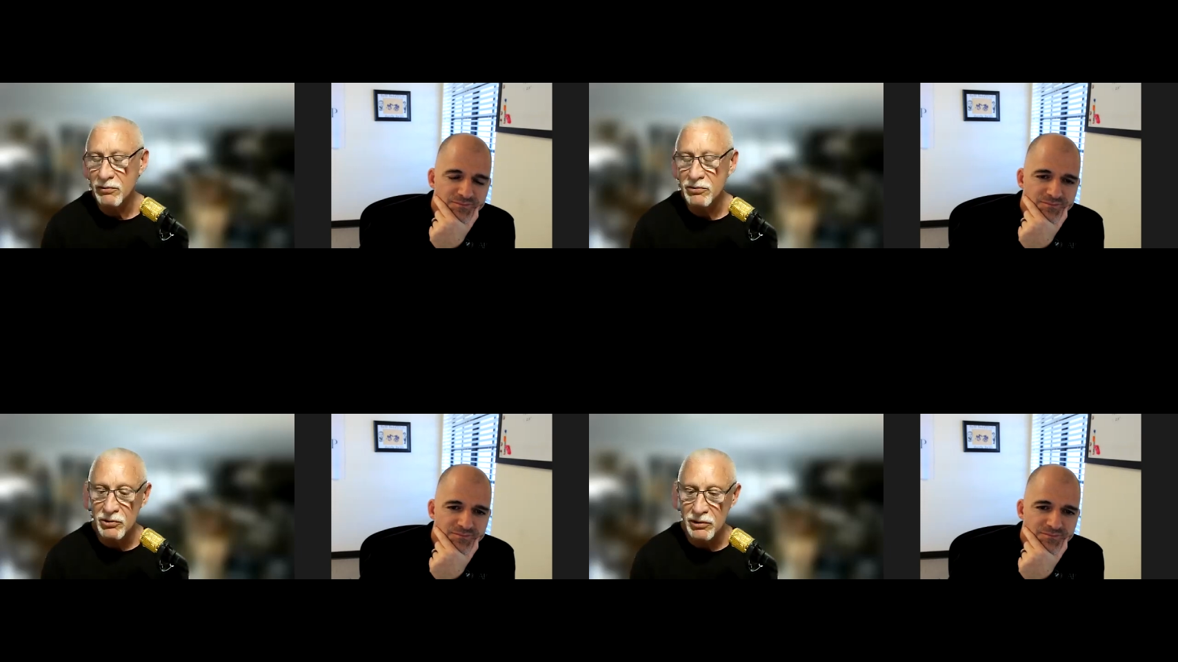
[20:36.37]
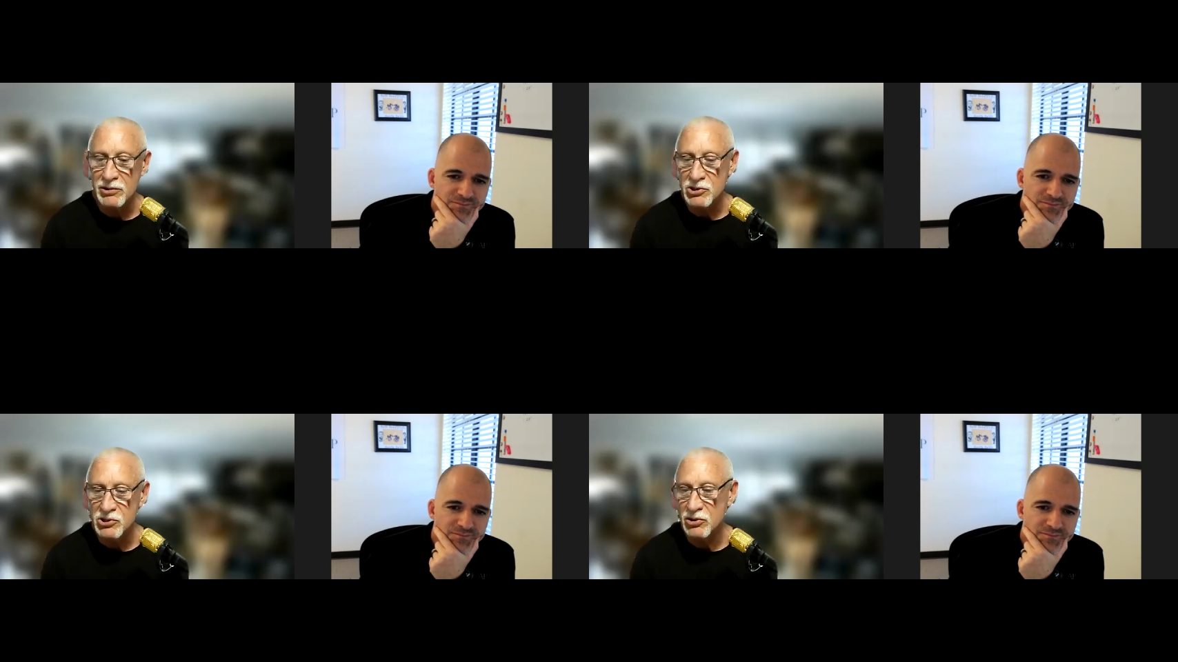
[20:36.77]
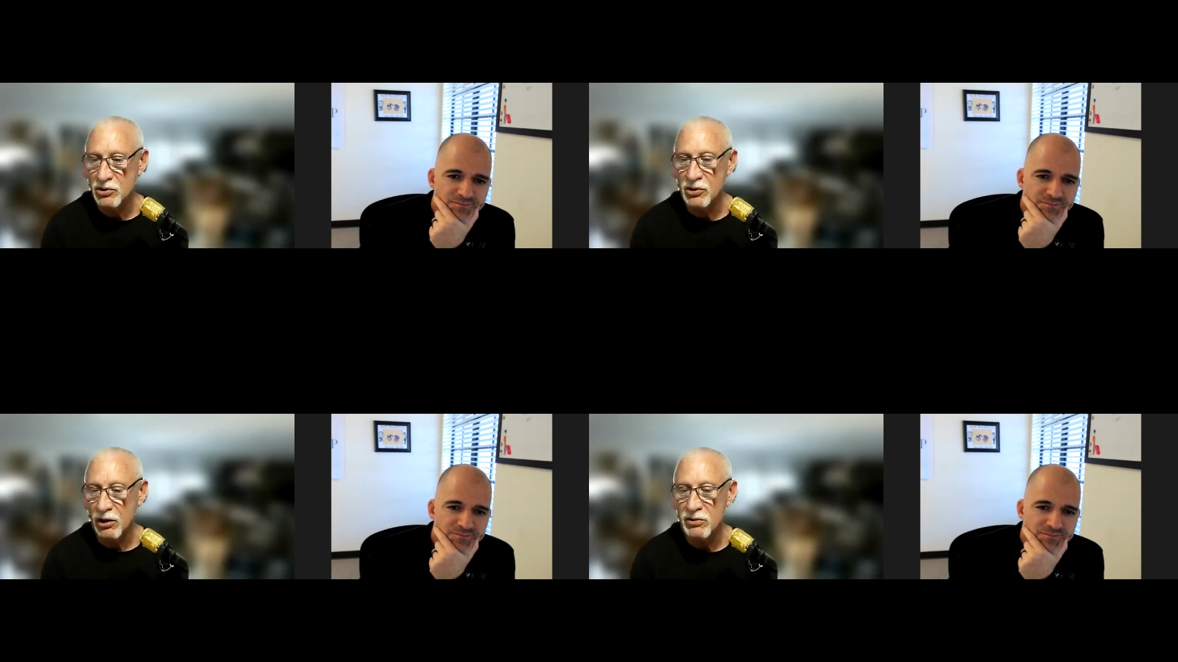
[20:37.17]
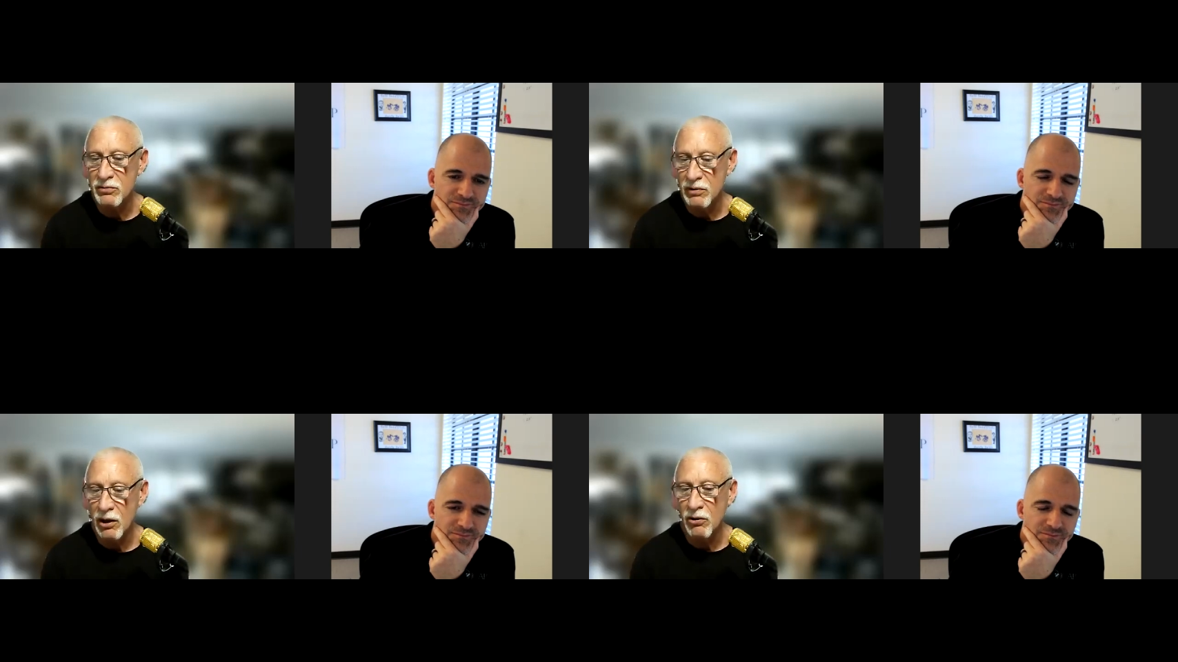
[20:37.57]
Speaker 1: you can then just Kind of do
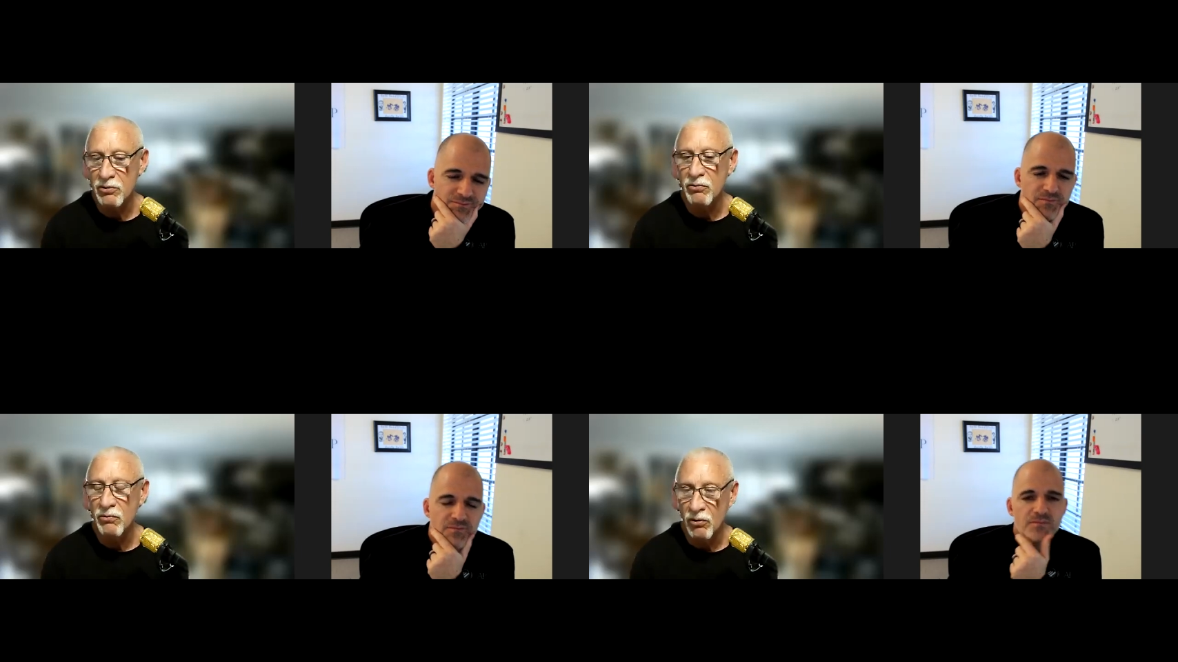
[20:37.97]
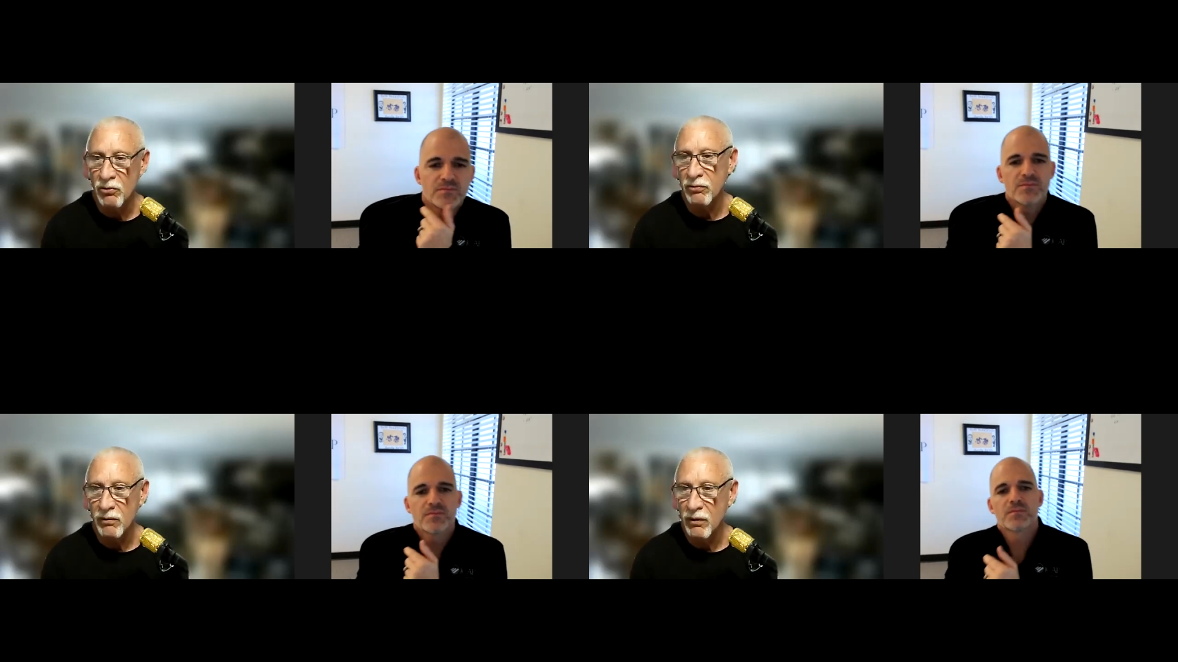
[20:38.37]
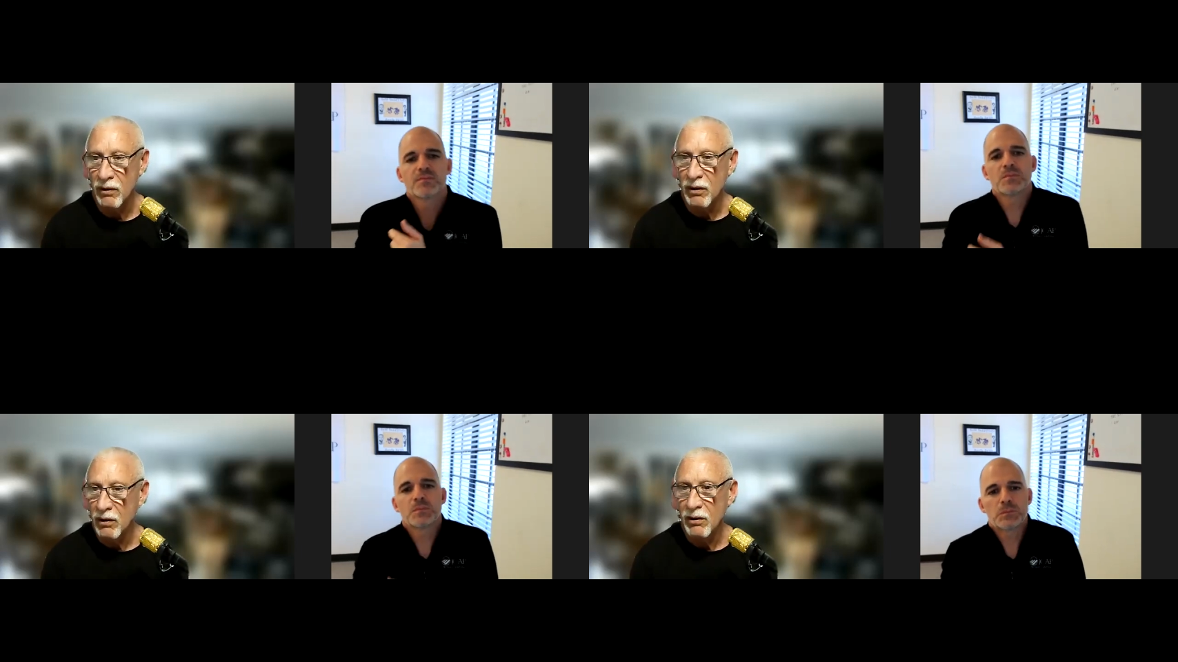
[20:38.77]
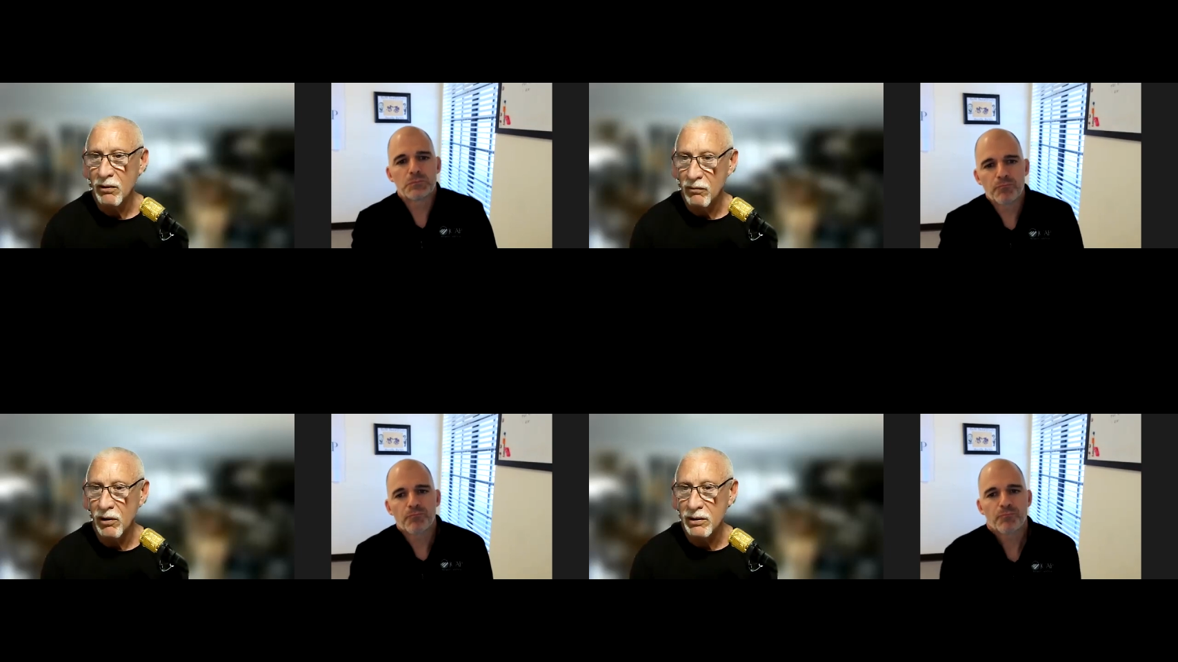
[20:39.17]
that on your own,
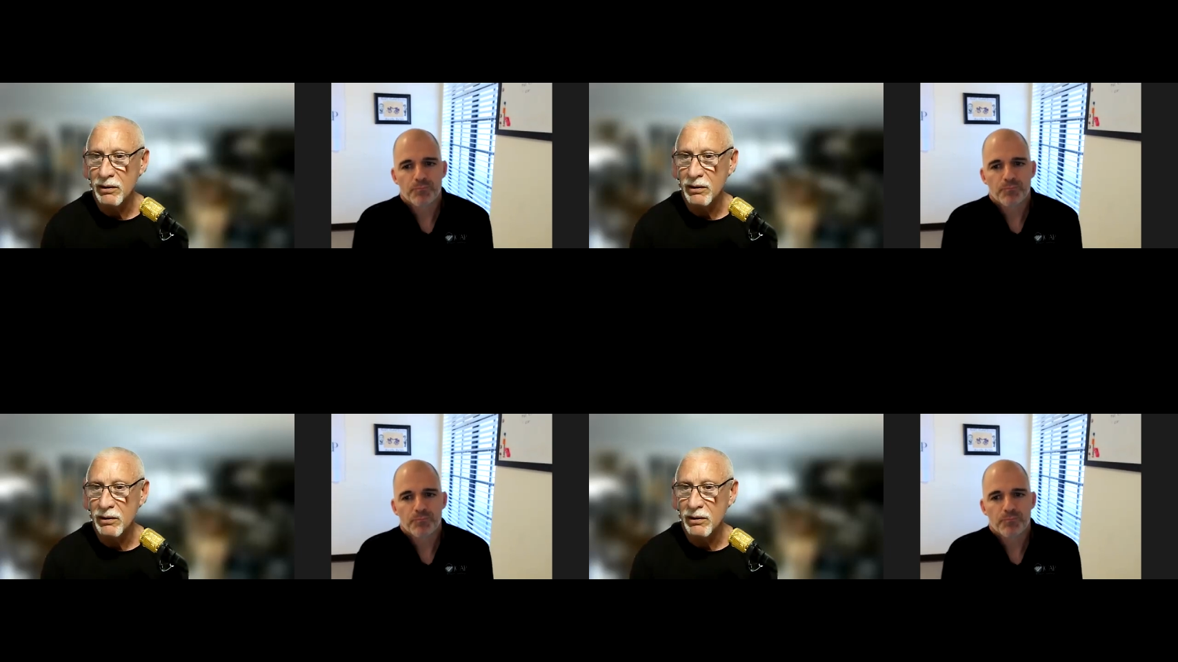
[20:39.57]
right?